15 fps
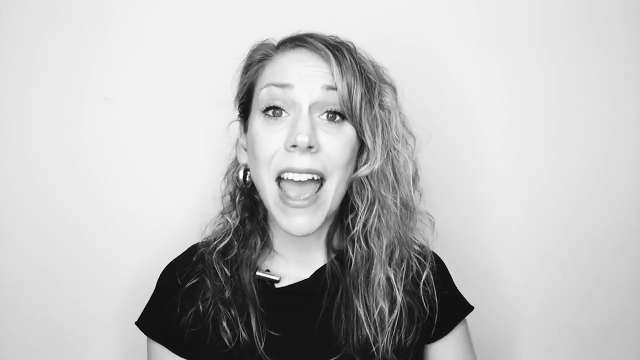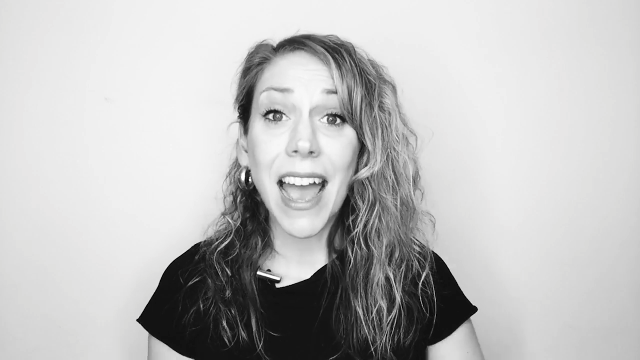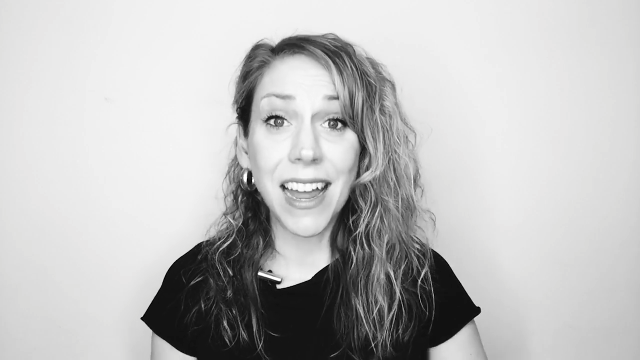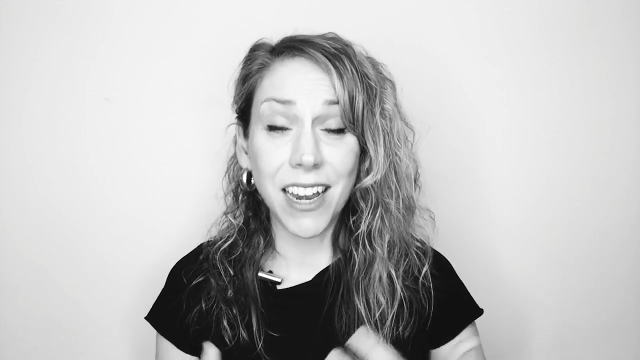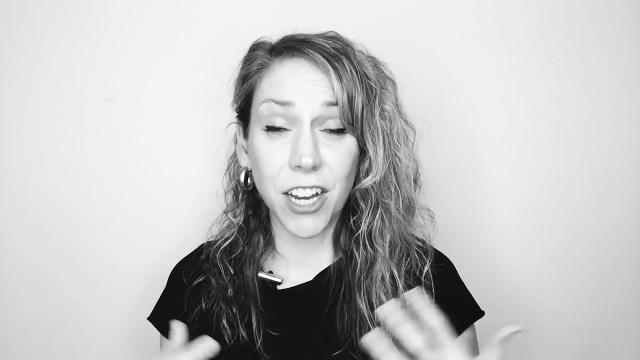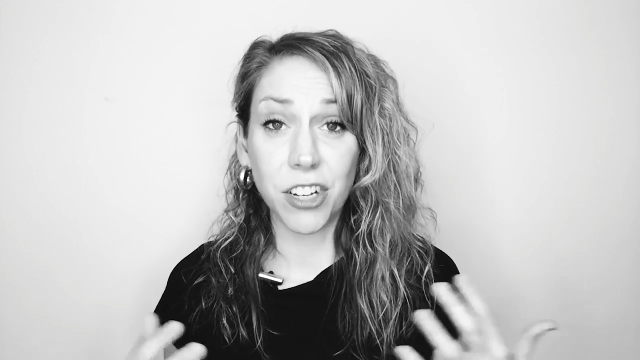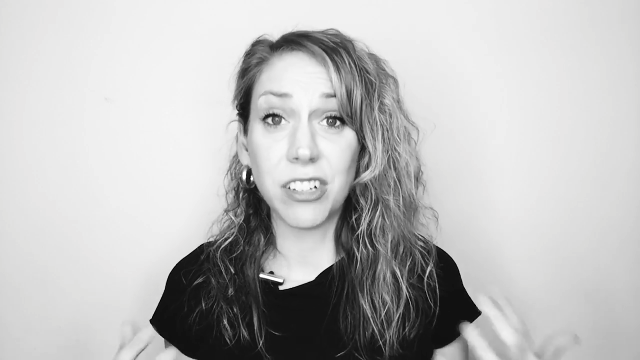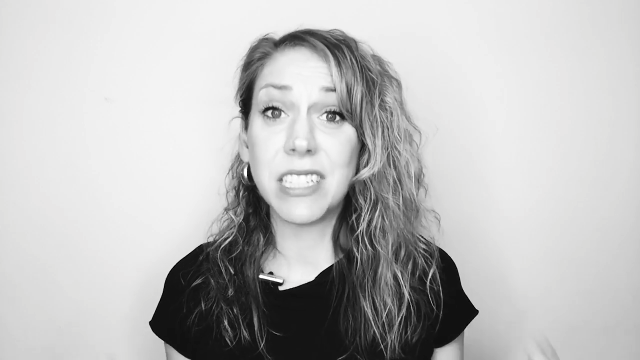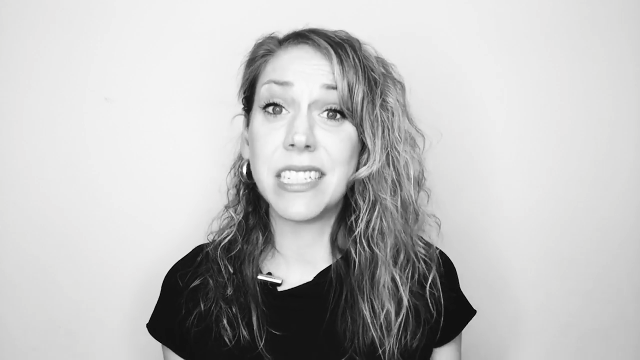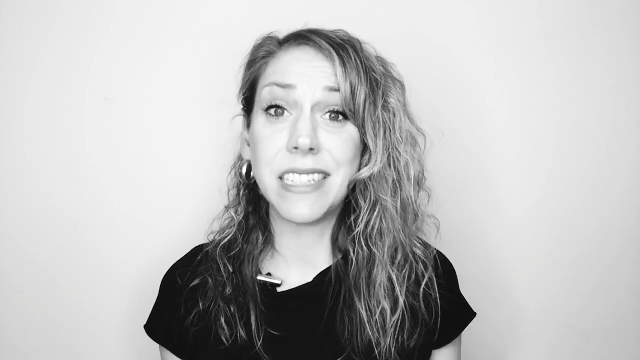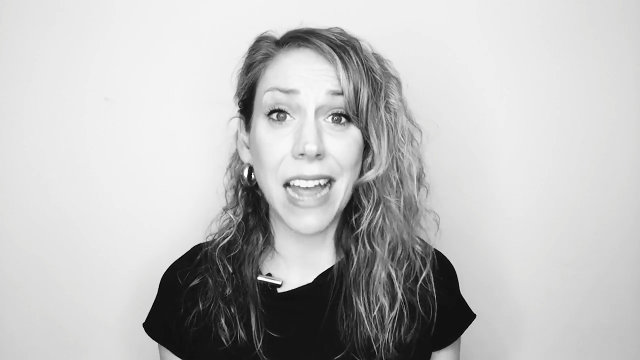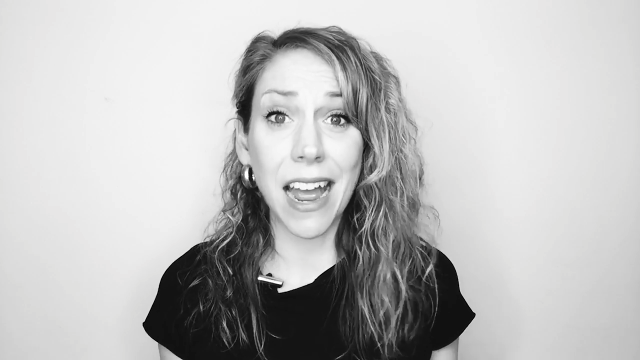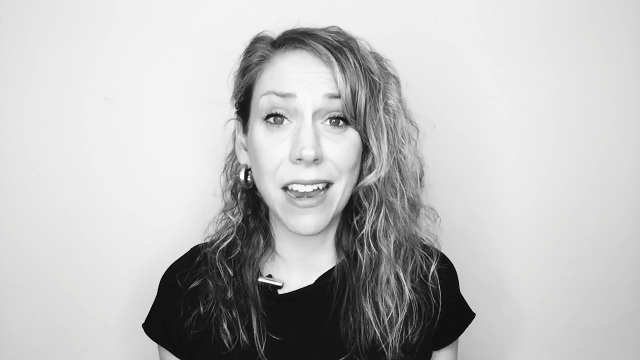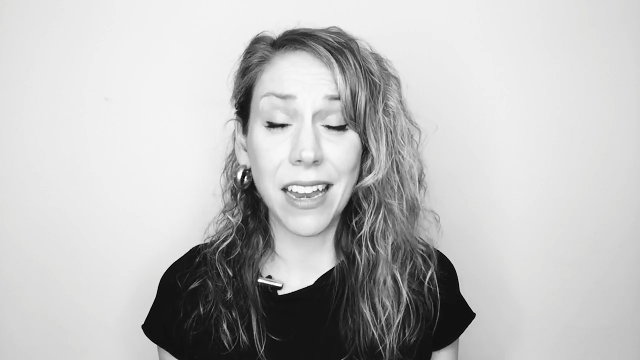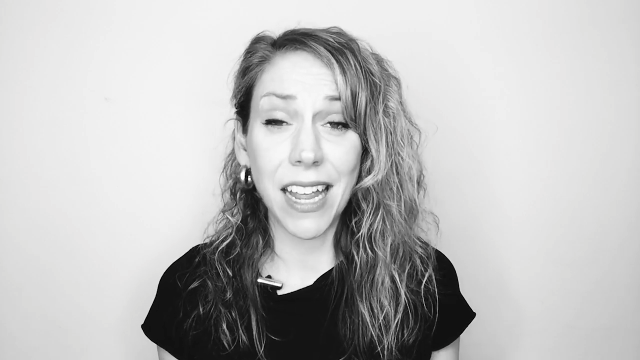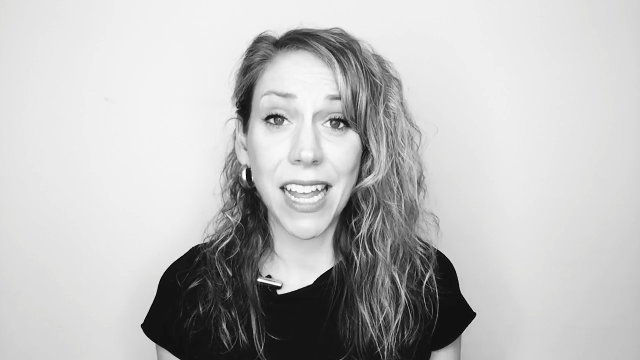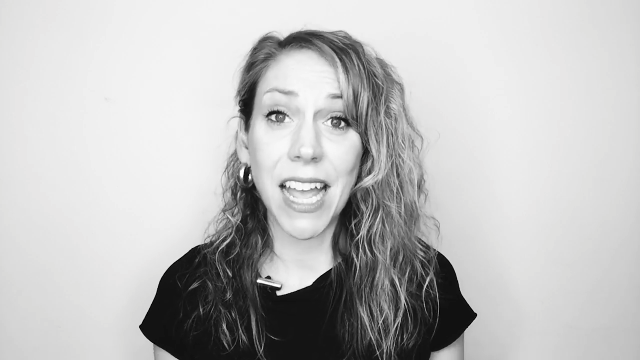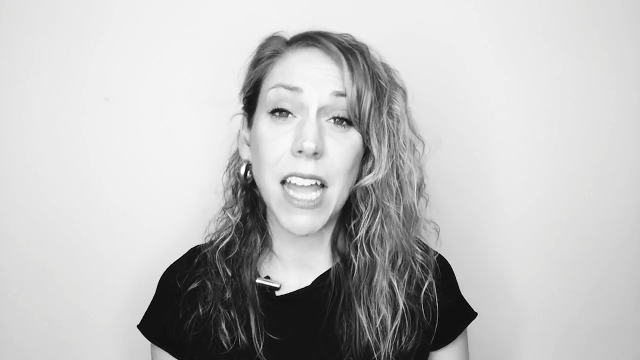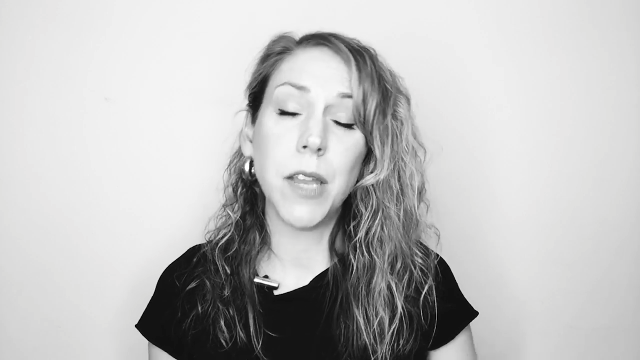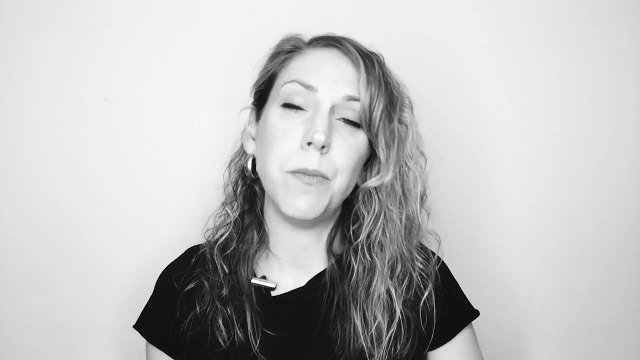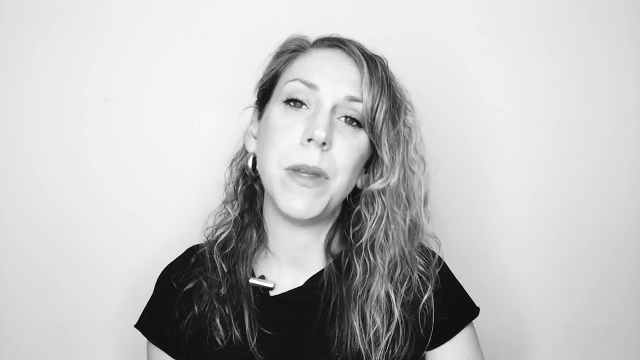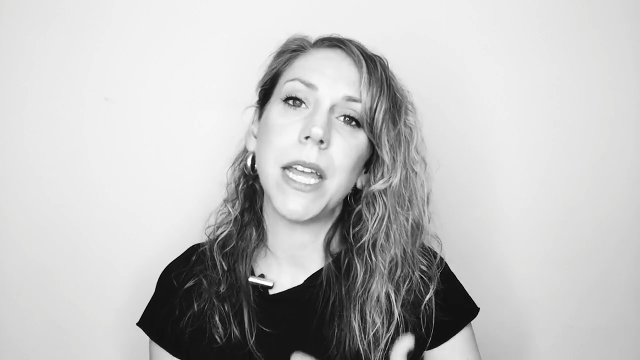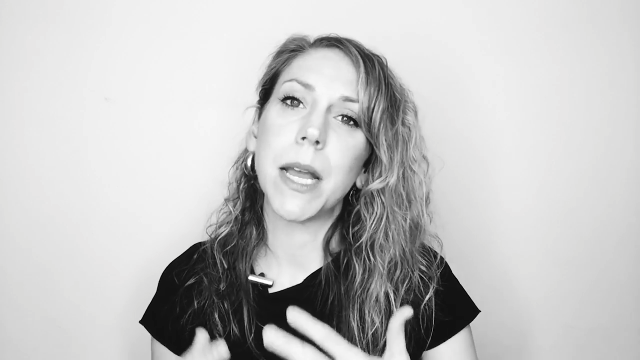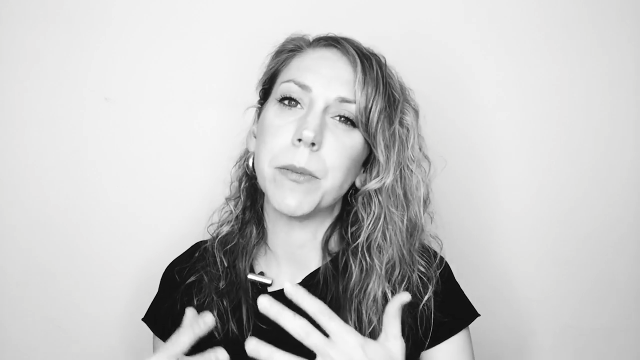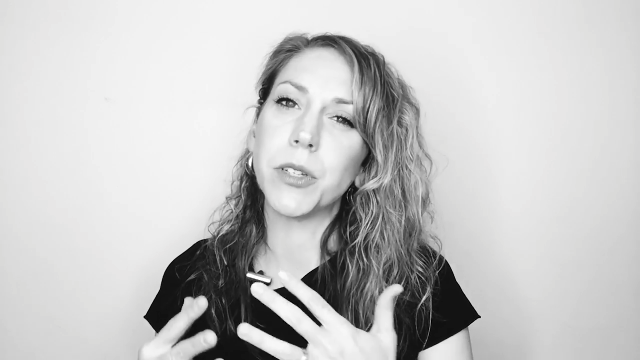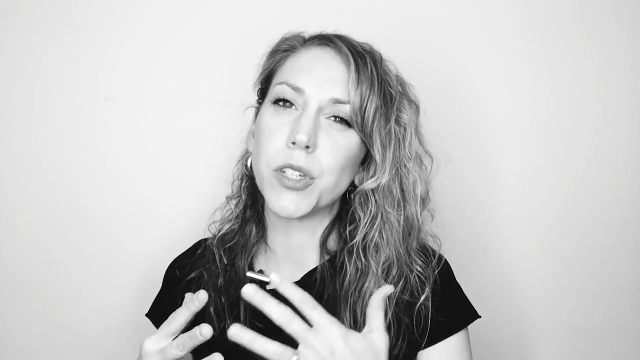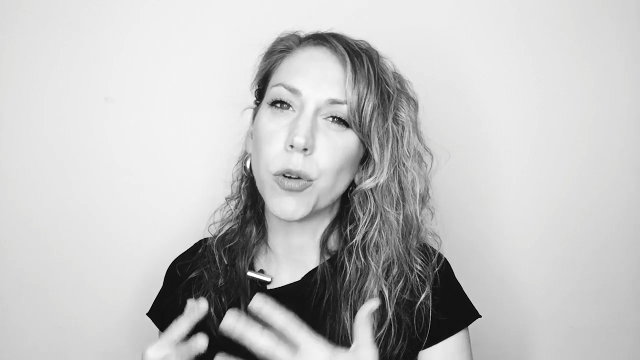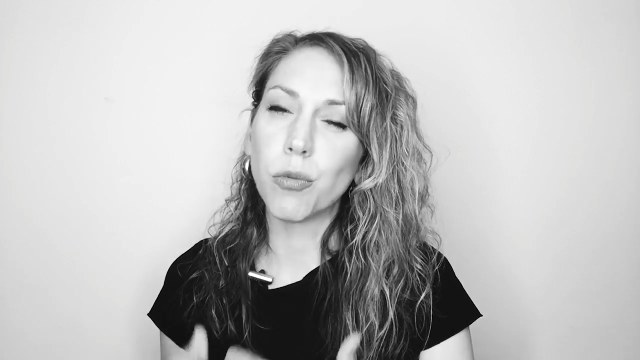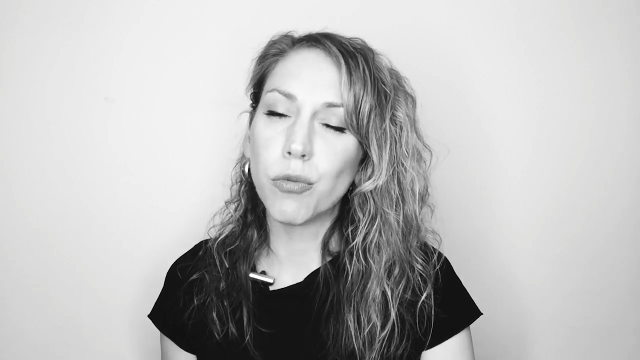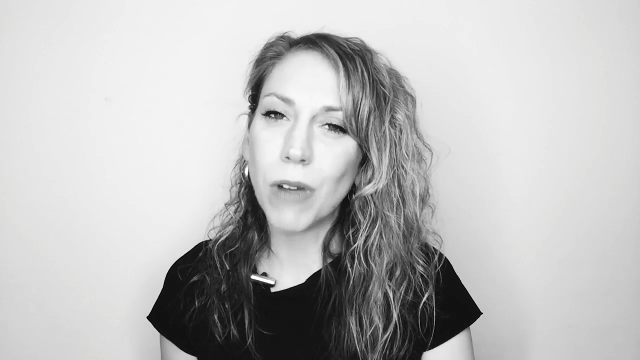and understanding and being able
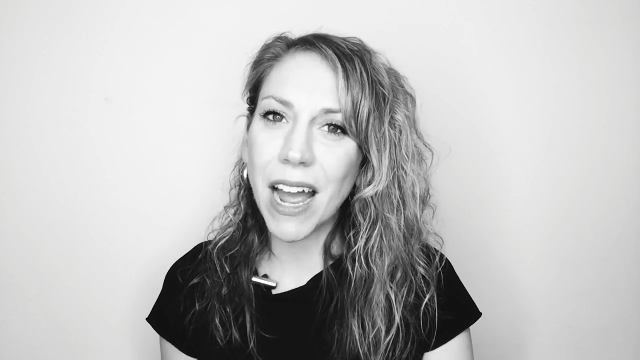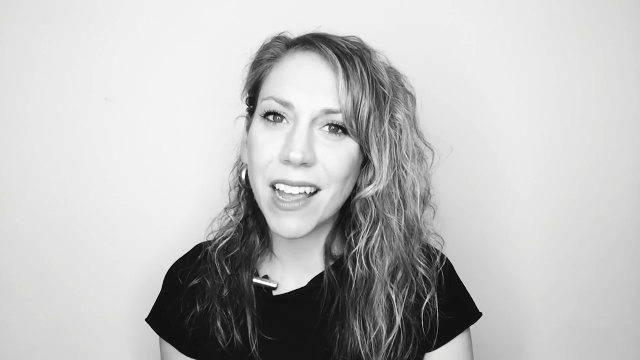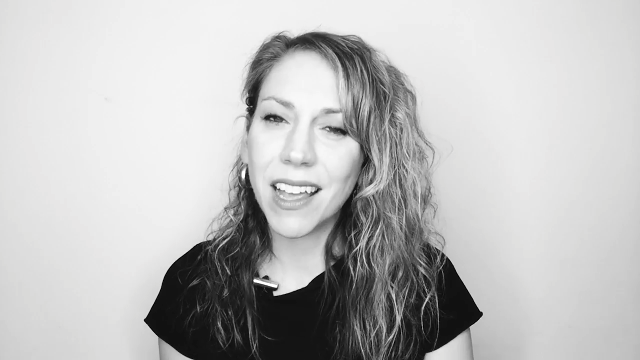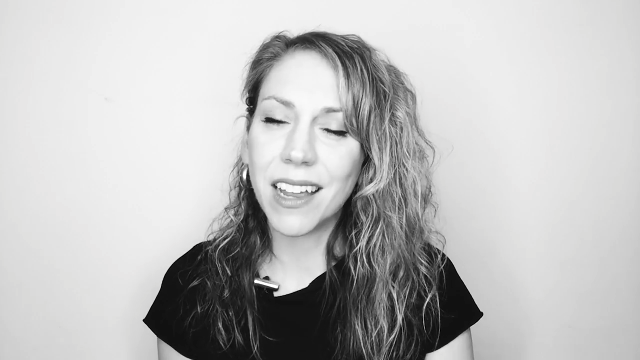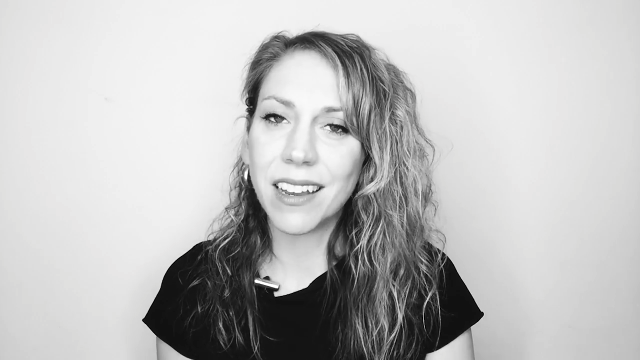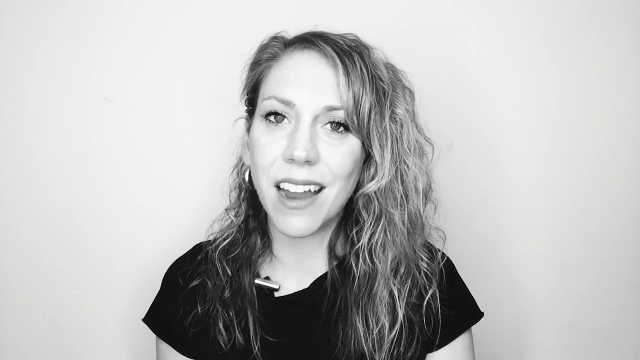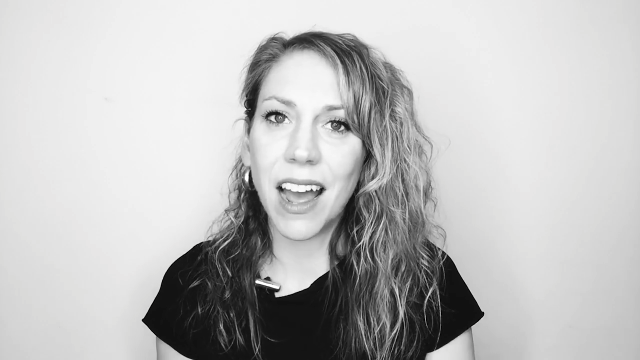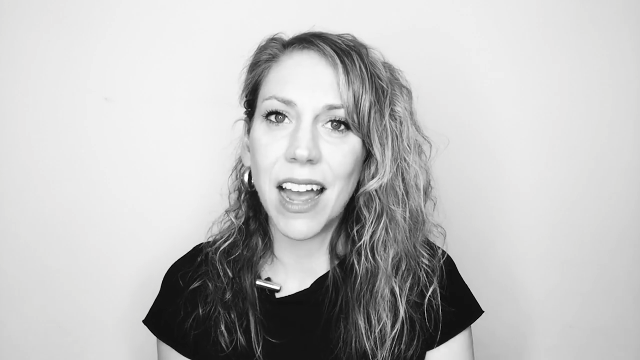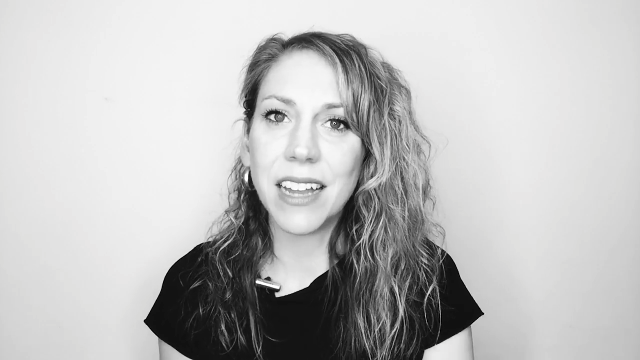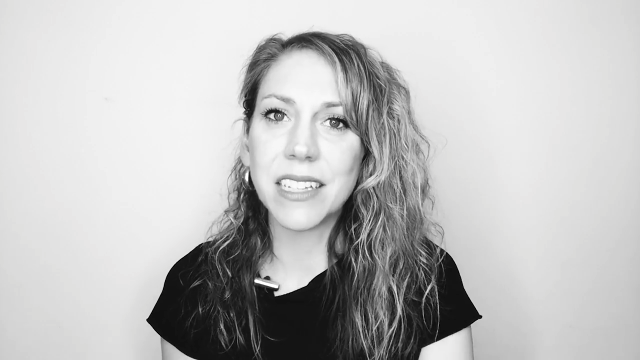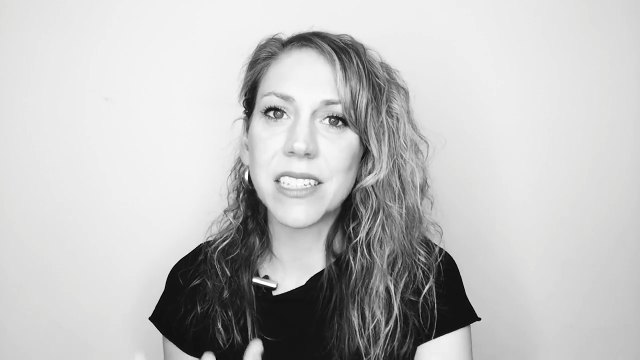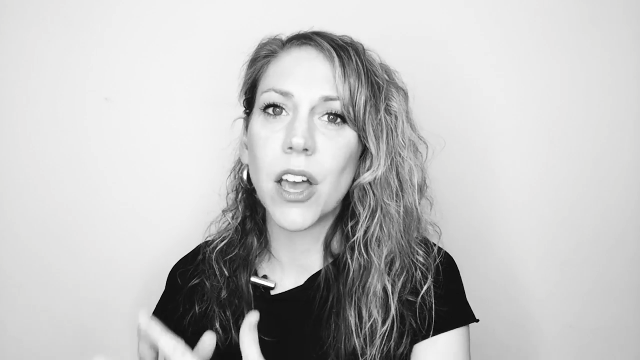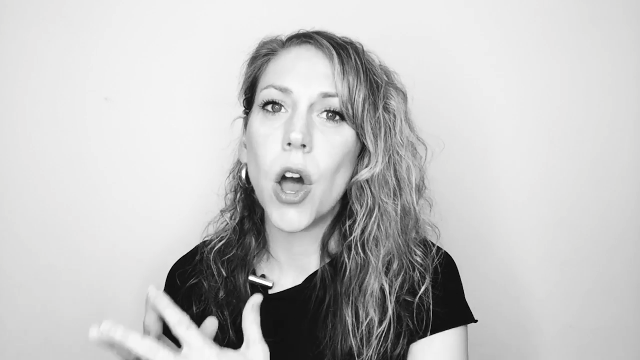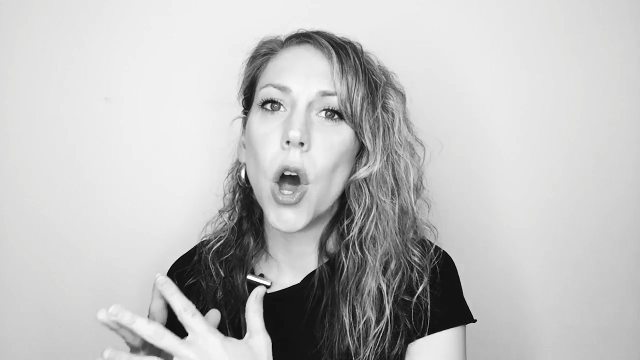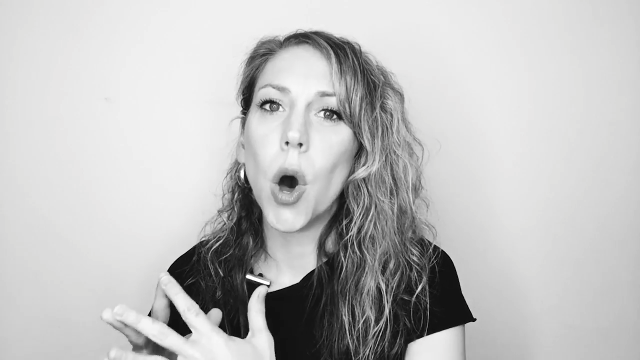to recognize